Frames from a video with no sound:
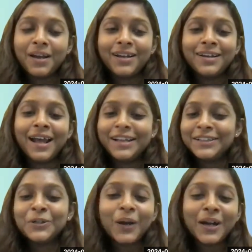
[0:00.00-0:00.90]
And I
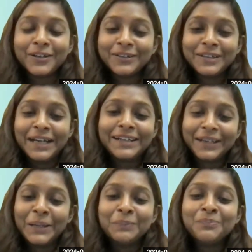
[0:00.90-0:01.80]
think you had a great
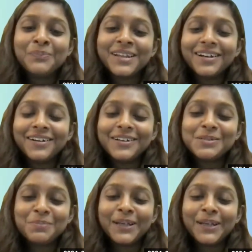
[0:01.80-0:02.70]
time
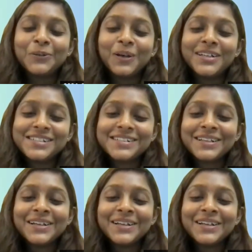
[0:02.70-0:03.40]
speaking to us.